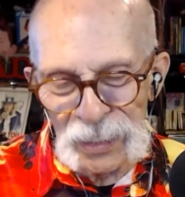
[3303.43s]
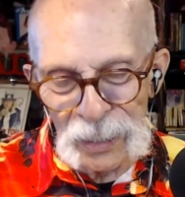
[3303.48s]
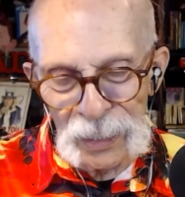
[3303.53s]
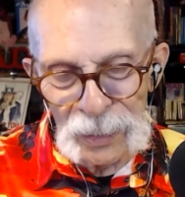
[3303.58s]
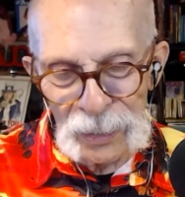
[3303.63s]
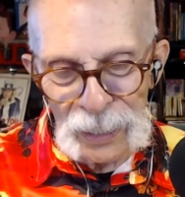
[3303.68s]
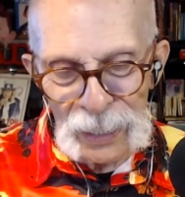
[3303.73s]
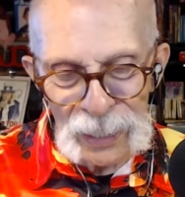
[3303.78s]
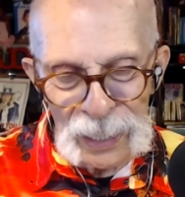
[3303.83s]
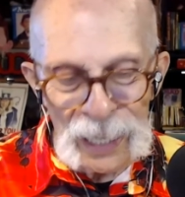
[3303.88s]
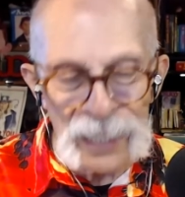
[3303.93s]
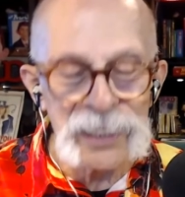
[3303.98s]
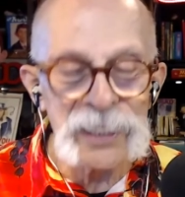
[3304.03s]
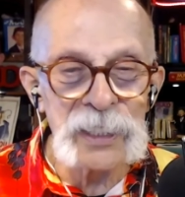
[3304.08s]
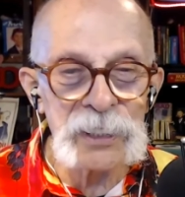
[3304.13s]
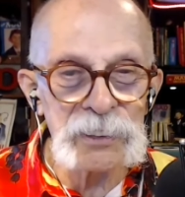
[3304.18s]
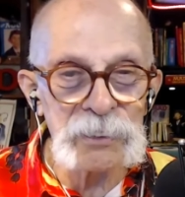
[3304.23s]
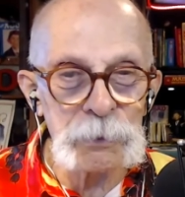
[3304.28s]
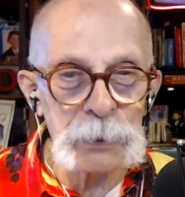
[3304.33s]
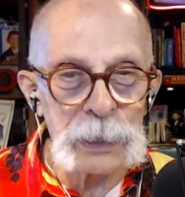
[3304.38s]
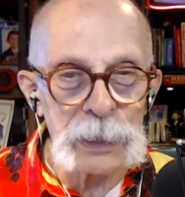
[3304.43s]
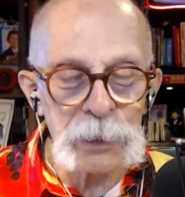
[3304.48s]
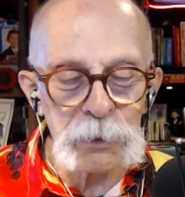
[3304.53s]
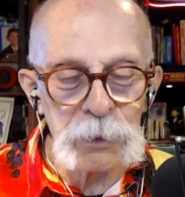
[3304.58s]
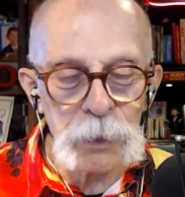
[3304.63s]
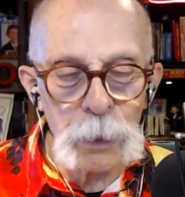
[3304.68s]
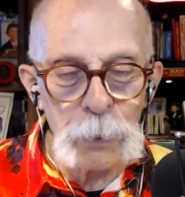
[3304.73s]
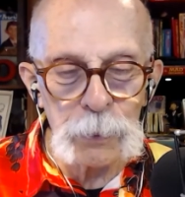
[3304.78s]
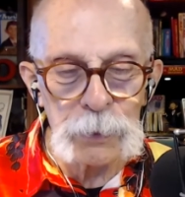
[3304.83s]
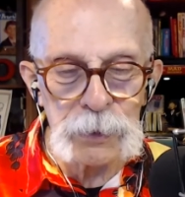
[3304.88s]
Alex, we're going to
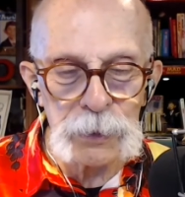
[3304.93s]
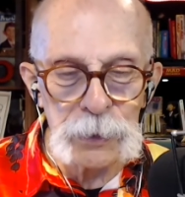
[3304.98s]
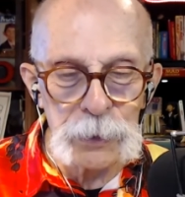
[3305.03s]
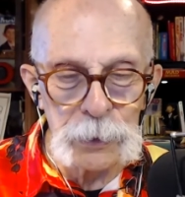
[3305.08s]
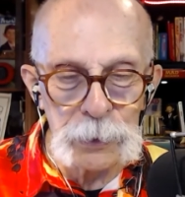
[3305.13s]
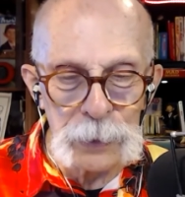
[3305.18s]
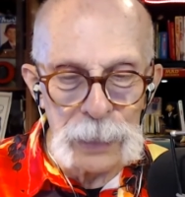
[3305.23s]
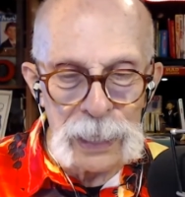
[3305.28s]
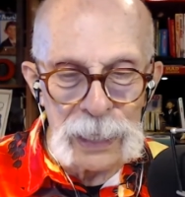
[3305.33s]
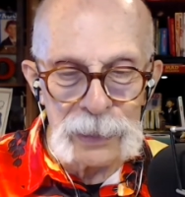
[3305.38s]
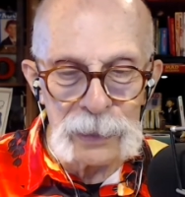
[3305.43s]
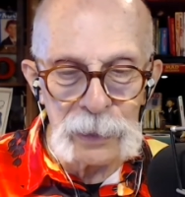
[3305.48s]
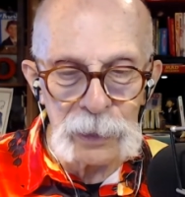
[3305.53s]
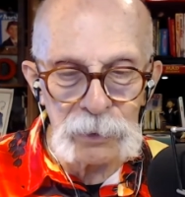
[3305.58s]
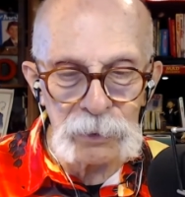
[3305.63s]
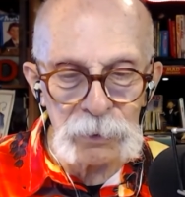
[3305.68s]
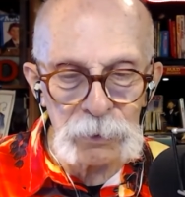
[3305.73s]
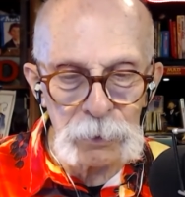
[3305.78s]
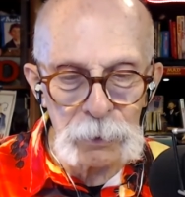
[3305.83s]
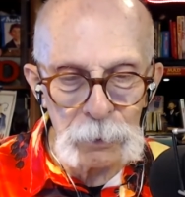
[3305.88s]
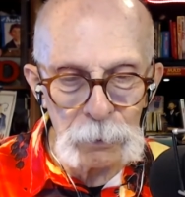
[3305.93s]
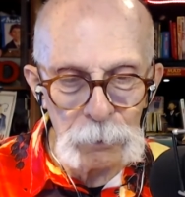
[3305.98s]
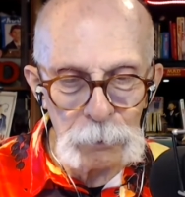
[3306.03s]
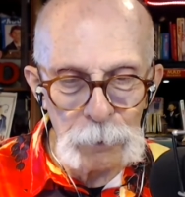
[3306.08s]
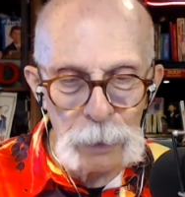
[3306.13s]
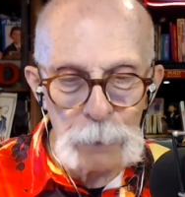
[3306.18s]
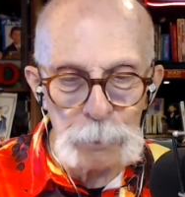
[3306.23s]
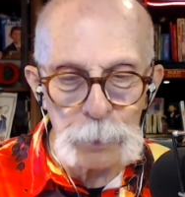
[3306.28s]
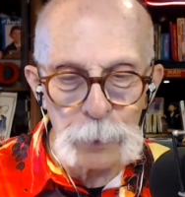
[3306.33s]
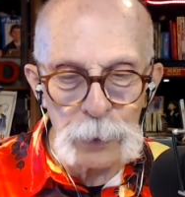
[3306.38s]
start with you. Alex,
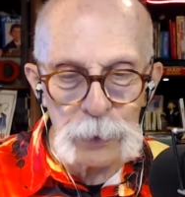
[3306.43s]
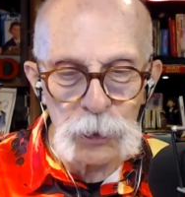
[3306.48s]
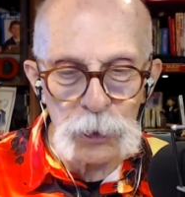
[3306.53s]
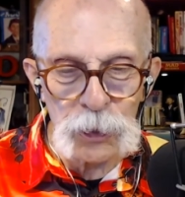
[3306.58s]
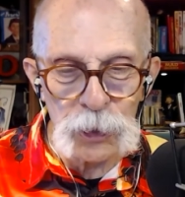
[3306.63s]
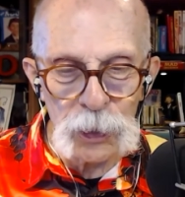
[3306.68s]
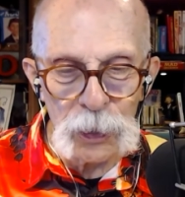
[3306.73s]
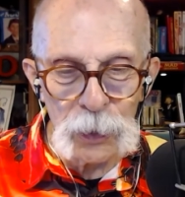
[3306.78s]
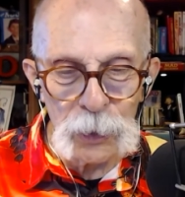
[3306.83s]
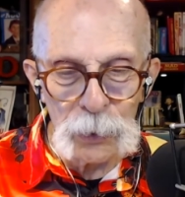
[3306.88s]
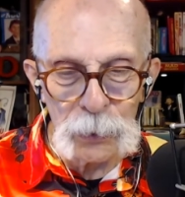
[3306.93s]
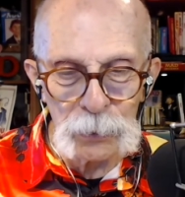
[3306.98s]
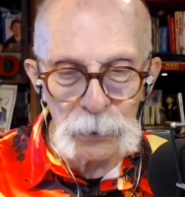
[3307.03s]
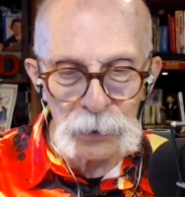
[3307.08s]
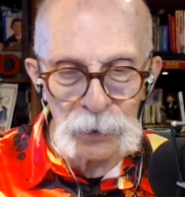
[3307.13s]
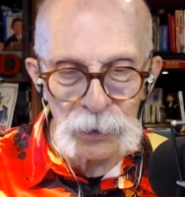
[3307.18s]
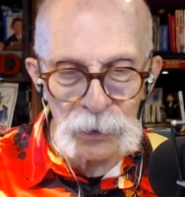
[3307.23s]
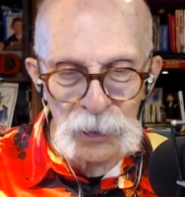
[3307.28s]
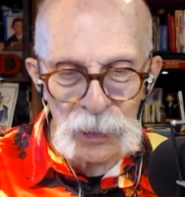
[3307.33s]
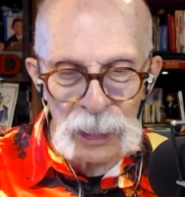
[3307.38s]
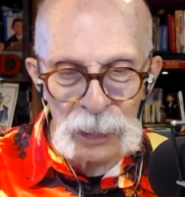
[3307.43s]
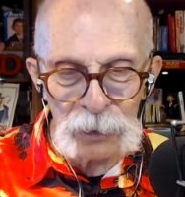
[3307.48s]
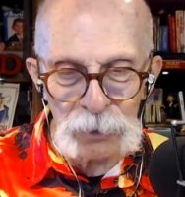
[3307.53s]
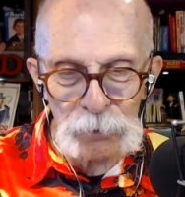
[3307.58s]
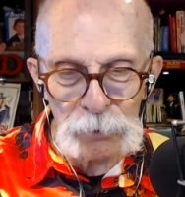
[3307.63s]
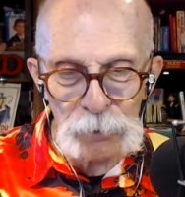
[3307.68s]
Grandpa Jones chased